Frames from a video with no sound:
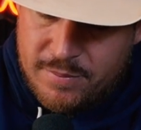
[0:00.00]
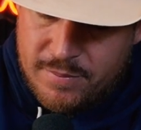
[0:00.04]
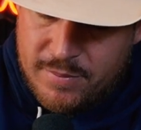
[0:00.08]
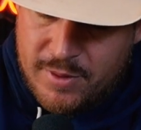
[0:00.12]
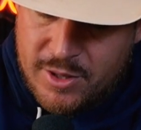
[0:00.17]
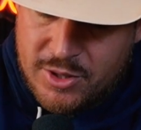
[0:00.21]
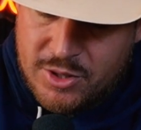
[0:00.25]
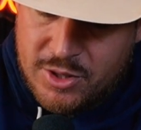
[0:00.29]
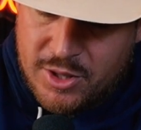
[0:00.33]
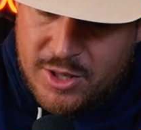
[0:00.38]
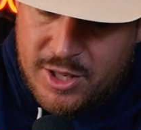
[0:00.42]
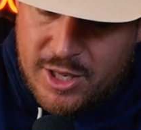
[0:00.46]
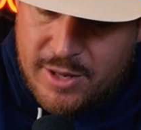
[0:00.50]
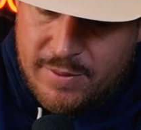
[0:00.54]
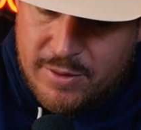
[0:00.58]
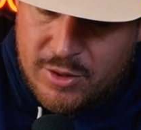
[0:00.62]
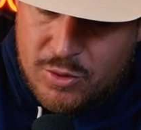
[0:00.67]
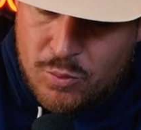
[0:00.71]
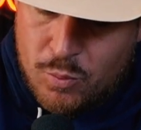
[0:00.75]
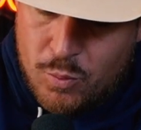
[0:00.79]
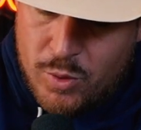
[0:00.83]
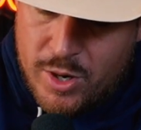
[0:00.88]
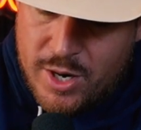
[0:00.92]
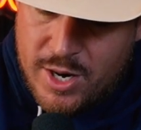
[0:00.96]
That's going to give
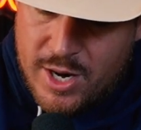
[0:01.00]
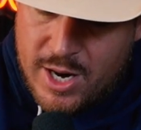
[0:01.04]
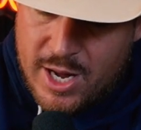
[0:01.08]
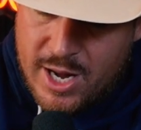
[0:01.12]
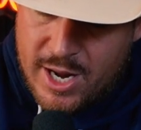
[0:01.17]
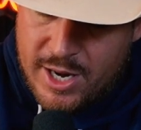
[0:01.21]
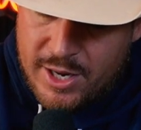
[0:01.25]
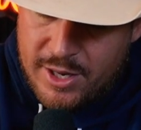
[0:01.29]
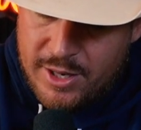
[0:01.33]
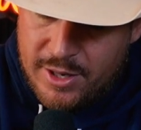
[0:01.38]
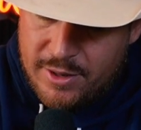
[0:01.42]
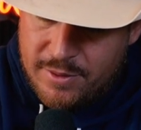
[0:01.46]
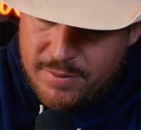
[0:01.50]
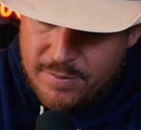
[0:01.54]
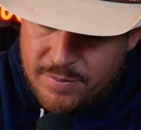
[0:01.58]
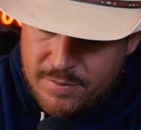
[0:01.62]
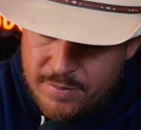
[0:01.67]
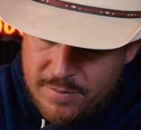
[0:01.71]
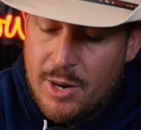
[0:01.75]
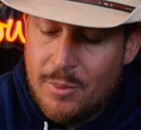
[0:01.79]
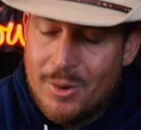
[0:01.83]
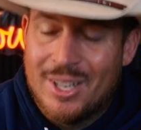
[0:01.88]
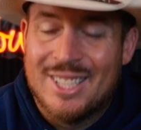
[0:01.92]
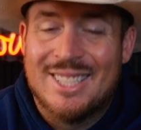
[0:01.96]
us $190,000.
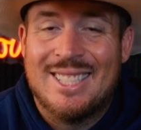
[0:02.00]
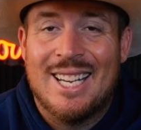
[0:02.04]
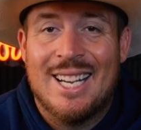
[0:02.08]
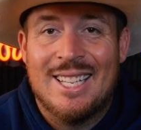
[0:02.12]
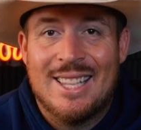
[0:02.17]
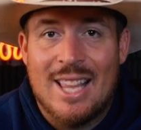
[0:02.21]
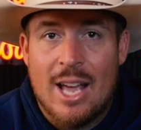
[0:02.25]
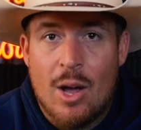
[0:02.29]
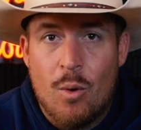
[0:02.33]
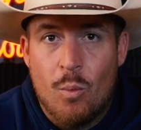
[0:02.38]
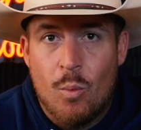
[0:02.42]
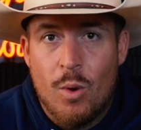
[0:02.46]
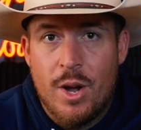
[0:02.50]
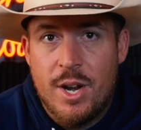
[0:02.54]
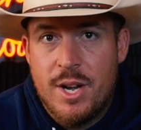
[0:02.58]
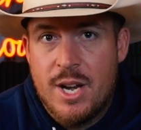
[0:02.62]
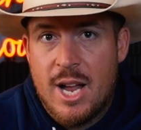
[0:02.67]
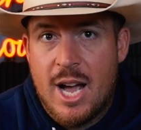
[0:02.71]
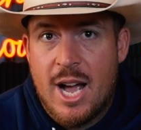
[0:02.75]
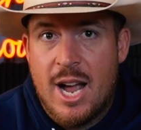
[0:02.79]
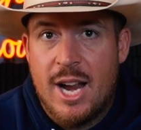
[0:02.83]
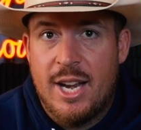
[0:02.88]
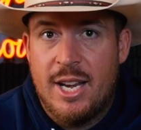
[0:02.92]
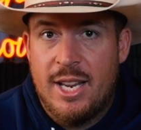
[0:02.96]
And we're going to take that
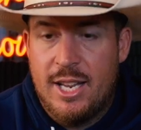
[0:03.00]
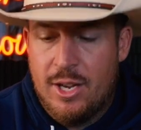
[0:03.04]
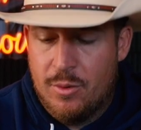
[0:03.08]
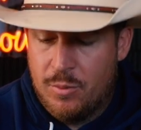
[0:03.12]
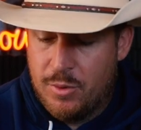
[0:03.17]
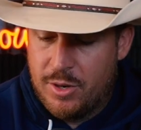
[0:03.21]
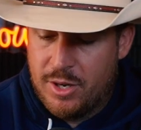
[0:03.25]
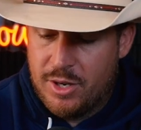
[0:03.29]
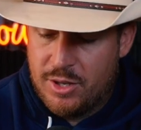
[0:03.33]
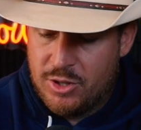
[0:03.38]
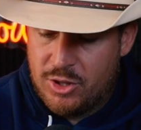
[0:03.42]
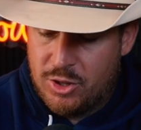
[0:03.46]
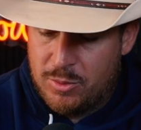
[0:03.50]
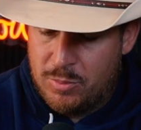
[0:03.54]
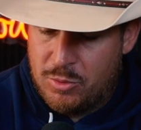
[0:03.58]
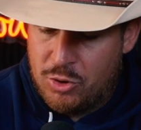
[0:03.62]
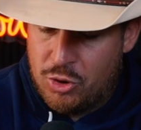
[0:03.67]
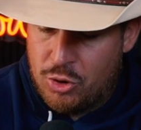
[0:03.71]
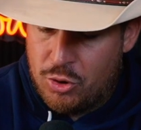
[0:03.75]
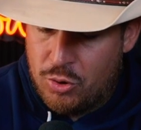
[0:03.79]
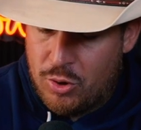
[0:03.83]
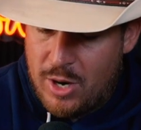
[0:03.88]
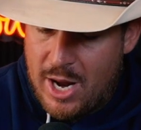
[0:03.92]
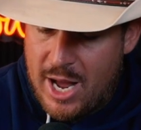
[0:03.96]
$190,000 and we're going to
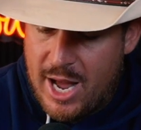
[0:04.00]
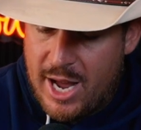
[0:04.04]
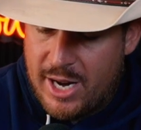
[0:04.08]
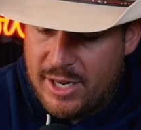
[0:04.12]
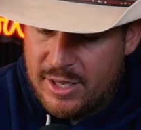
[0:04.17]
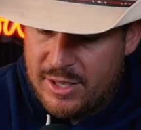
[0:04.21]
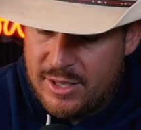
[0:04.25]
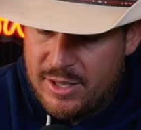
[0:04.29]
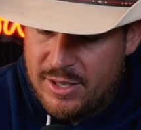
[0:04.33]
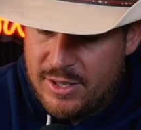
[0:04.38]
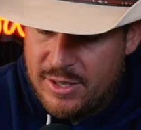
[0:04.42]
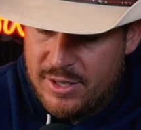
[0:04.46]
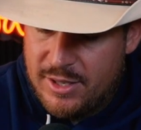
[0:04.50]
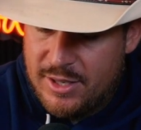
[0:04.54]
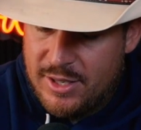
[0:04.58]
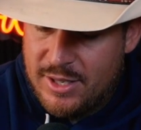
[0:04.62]
subtract